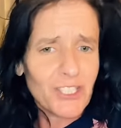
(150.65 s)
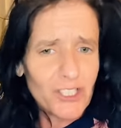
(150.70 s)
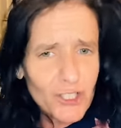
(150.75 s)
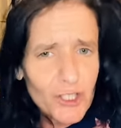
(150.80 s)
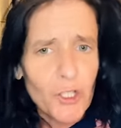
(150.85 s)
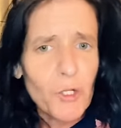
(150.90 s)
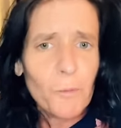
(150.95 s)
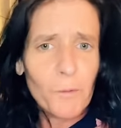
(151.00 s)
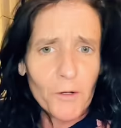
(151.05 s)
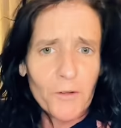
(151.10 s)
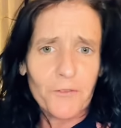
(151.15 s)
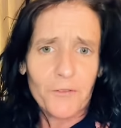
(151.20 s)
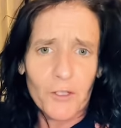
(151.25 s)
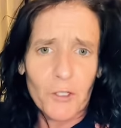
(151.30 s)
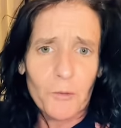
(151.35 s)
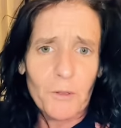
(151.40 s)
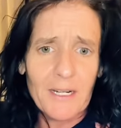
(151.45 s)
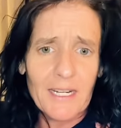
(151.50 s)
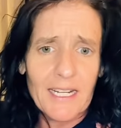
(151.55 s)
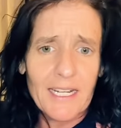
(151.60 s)
super
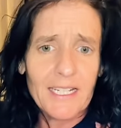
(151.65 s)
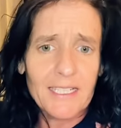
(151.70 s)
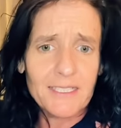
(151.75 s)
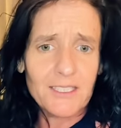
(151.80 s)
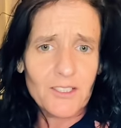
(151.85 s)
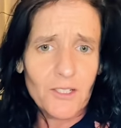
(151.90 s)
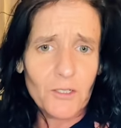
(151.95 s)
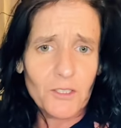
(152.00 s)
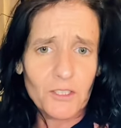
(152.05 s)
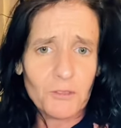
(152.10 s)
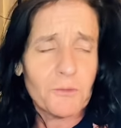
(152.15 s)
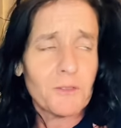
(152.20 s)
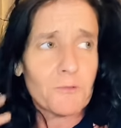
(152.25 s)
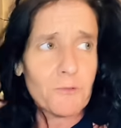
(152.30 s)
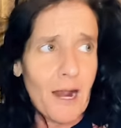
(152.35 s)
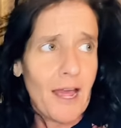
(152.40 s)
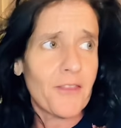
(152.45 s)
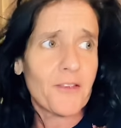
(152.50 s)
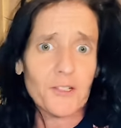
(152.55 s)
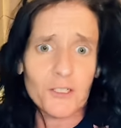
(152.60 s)
fluent in it, so she would
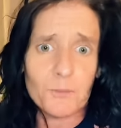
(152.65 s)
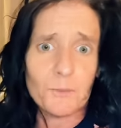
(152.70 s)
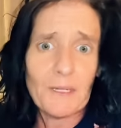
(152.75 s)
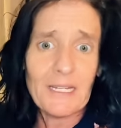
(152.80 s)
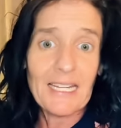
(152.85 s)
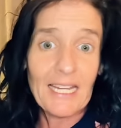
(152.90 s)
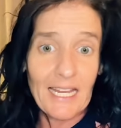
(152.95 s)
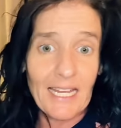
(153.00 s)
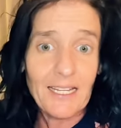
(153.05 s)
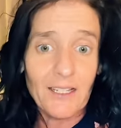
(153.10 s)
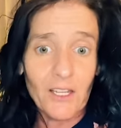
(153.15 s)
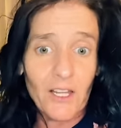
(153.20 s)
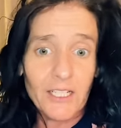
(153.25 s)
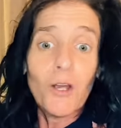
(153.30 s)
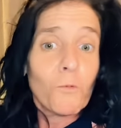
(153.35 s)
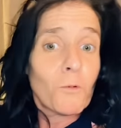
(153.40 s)
rather speak English,